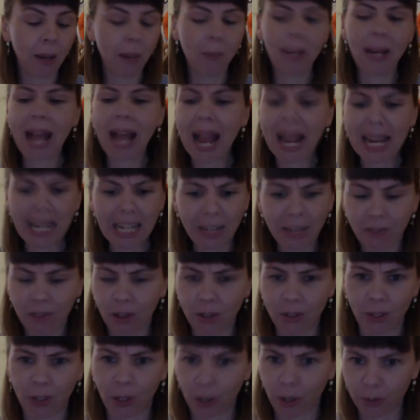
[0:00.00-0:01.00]
But any of
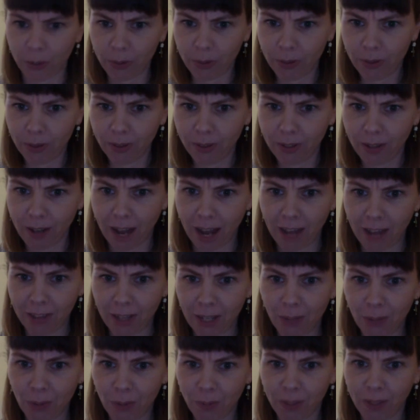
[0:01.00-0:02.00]
those girls, I
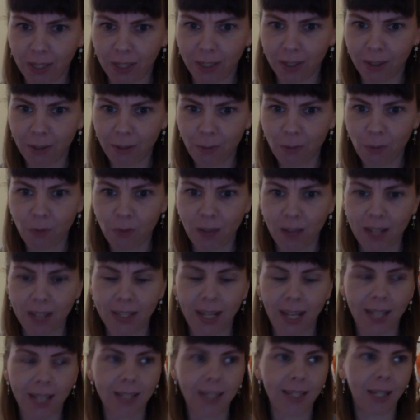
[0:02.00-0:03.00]
think, were
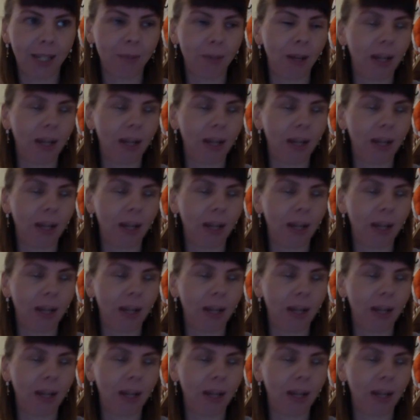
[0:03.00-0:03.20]
fantastic.